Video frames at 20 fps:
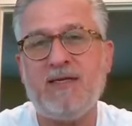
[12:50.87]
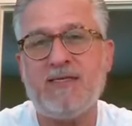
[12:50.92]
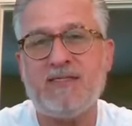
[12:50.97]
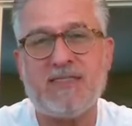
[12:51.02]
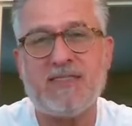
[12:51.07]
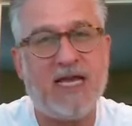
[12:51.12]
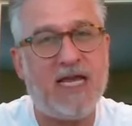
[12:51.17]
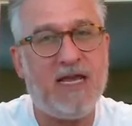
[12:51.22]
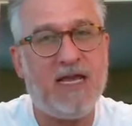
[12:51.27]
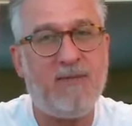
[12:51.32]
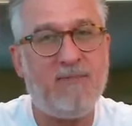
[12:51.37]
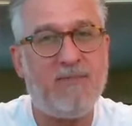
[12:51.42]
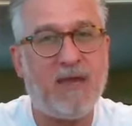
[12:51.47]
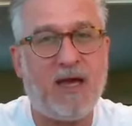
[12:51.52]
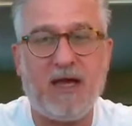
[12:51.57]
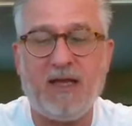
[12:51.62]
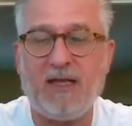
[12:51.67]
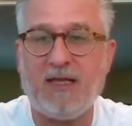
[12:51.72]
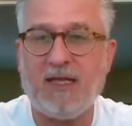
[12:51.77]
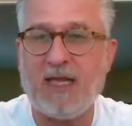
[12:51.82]
same
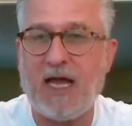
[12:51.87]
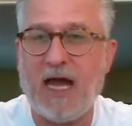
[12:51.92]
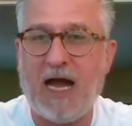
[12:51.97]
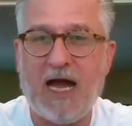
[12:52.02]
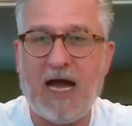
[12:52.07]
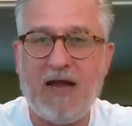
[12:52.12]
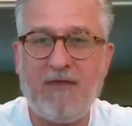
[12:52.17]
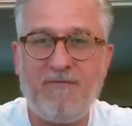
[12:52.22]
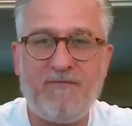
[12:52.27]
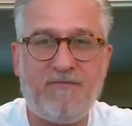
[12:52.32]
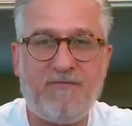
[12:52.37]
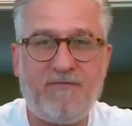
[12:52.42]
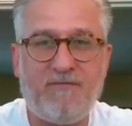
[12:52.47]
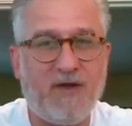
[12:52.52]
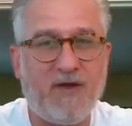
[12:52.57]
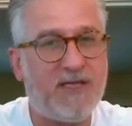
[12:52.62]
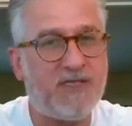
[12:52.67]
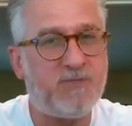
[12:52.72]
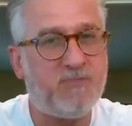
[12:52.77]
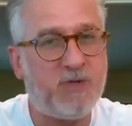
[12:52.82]
live
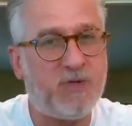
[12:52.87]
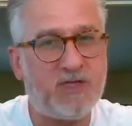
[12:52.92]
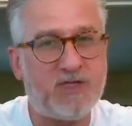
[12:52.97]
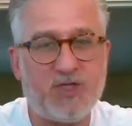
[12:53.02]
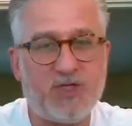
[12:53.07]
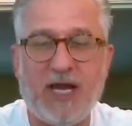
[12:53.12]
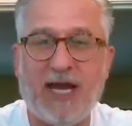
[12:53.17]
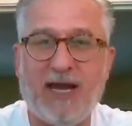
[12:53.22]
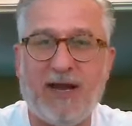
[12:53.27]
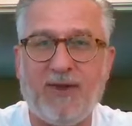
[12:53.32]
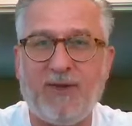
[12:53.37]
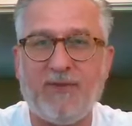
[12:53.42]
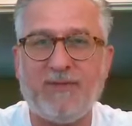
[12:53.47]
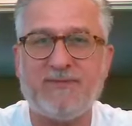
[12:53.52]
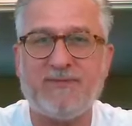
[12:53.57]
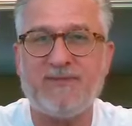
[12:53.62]
Facebook channel.